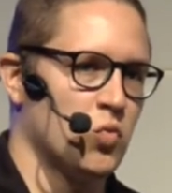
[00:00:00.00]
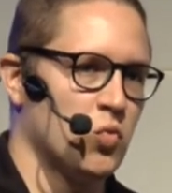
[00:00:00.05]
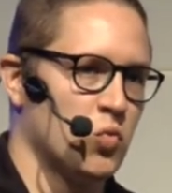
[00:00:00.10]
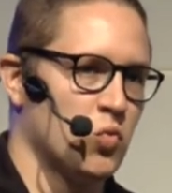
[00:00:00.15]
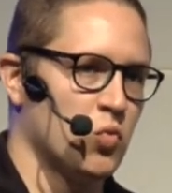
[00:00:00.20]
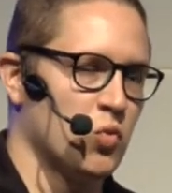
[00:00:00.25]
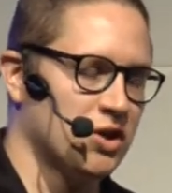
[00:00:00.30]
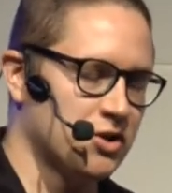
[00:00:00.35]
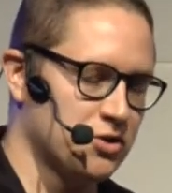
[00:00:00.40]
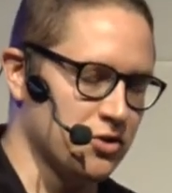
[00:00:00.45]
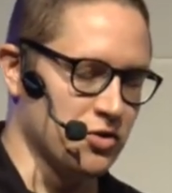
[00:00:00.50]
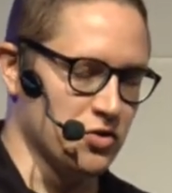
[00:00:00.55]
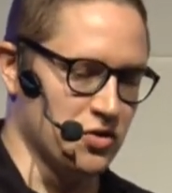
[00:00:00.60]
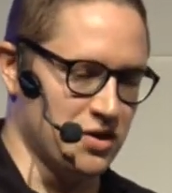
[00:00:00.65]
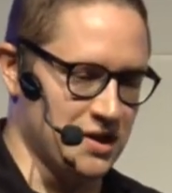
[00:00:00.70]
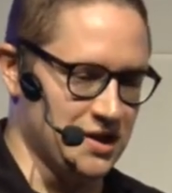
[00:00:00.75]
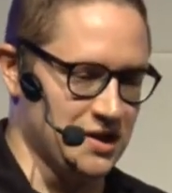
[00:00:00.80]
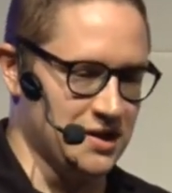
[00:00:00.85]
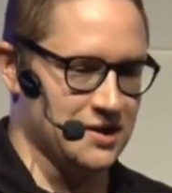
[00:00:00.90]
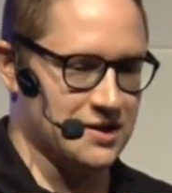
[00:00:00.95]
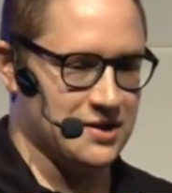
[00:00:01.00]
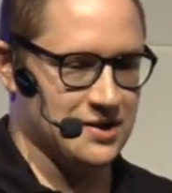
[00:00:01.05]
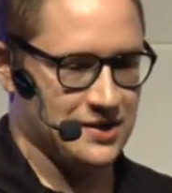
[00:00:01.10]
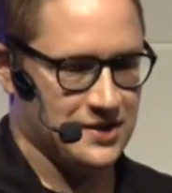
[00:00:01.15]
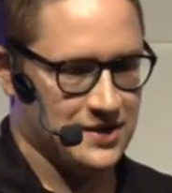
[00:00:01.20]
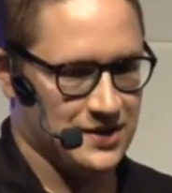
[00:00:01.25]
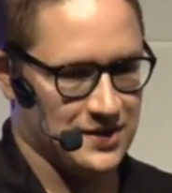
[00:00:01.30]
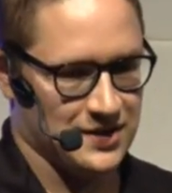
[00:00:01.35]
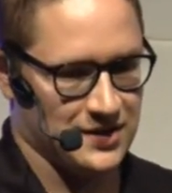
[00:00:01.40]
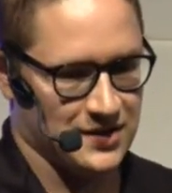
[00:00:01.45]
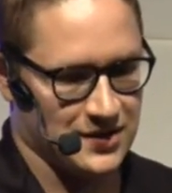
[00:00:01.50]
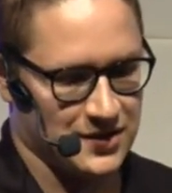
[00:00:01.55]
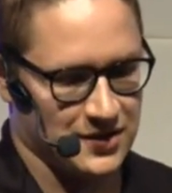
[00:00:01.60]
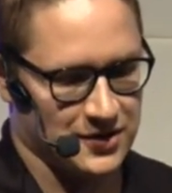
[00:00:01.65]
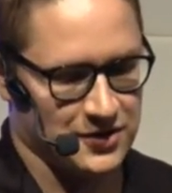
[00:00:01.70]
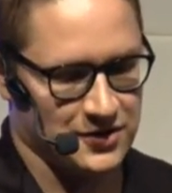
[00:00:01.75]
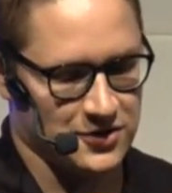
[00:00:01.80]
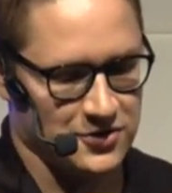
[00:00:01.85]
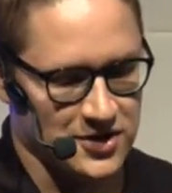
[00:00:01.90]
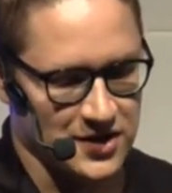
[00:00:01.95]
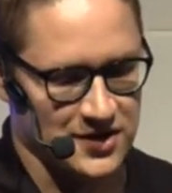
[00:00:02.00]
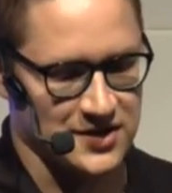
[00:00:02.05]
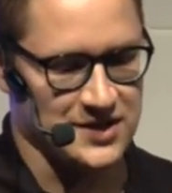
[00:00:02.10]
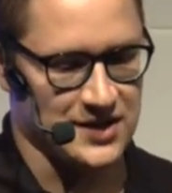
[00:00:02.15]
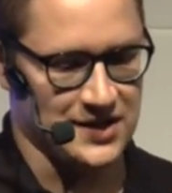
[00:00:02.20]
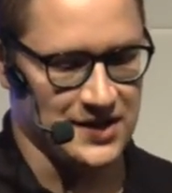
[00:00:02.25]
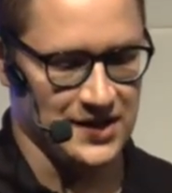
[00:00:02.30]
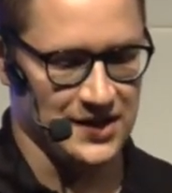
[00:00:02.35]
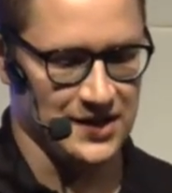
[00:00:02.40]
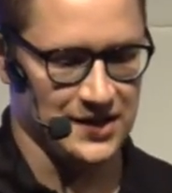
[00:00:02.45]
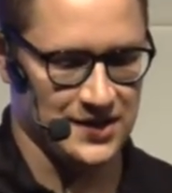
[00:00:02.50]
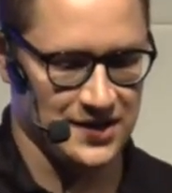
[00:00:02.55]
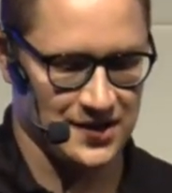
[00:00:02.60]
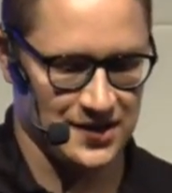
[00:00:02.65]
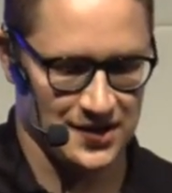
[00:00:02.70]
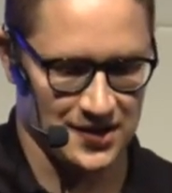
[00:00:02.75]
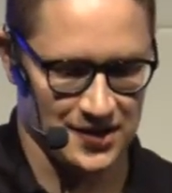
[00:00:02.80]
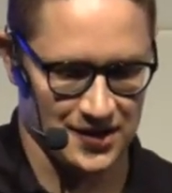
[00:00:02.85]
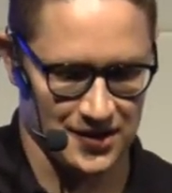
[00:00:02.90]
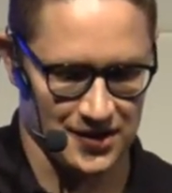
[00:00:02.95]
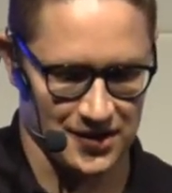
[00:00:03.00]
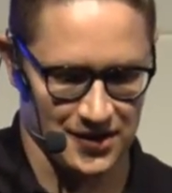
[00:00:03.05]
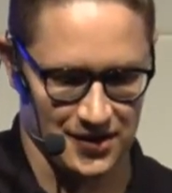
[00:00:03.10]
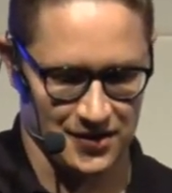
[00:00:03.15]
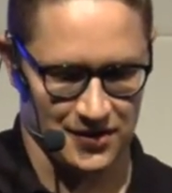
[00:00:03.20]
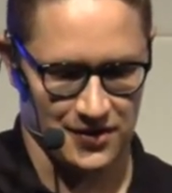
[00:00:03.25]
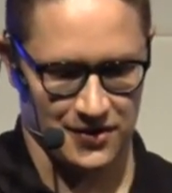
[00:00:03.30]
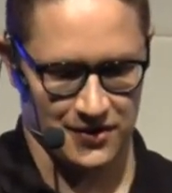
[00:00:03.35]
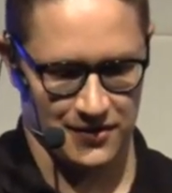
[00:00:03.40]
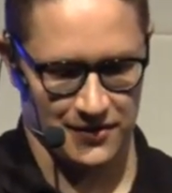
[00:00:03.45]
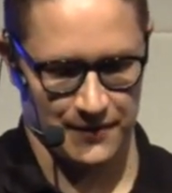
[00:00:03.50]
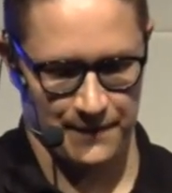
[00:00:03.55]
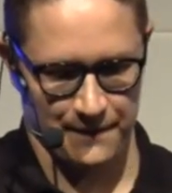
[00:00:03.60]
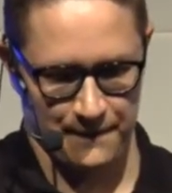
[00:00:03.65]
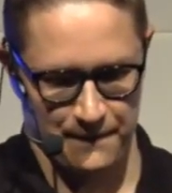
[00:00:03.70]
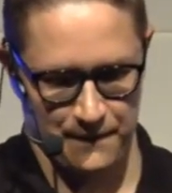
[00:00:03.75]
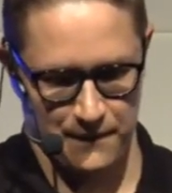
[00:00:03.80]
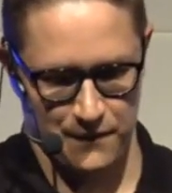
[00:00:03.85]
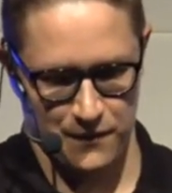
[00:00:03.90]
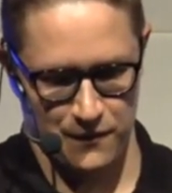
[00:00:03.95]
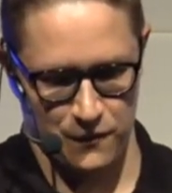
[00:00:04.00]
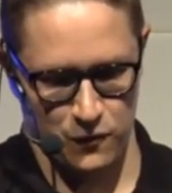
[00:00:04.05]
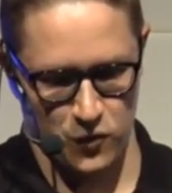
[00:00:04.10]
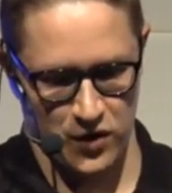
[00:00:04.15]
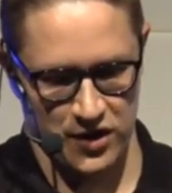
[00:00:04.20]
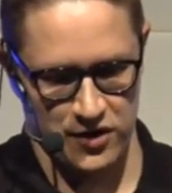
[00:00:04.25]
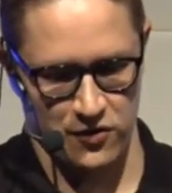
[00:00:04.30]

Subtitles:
do you need to succeed when you are